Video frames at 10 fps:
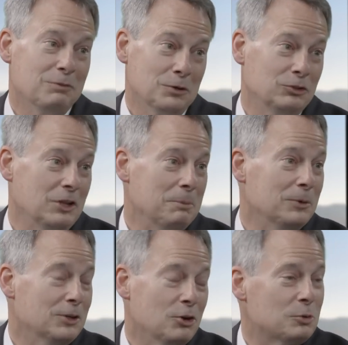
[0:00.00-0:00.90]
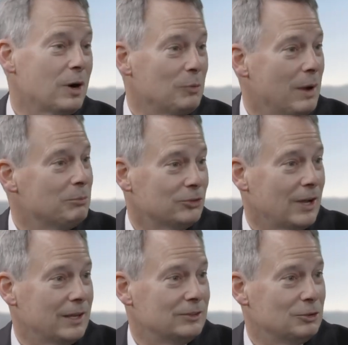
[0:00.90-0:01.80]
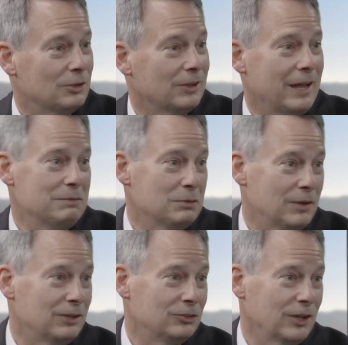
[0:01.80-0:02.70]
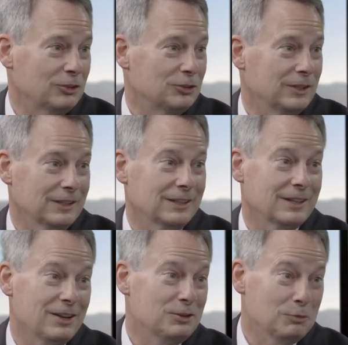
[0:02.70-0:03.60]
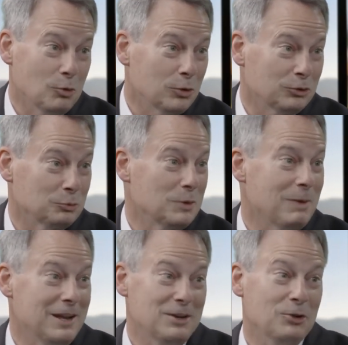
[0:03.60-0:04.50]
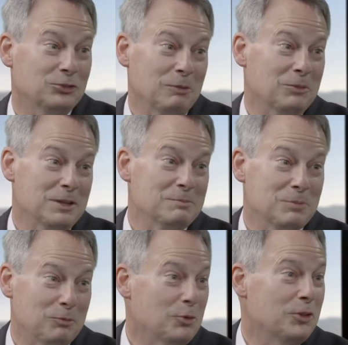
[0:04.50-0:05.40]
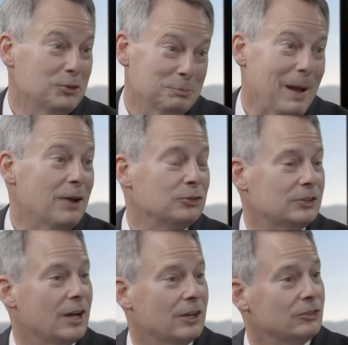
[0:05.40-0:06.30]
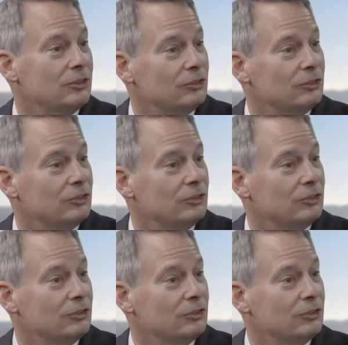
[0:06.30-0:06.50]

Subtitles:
for example, go to our website to the life event section and click on divorce, we might know something before their spouse does.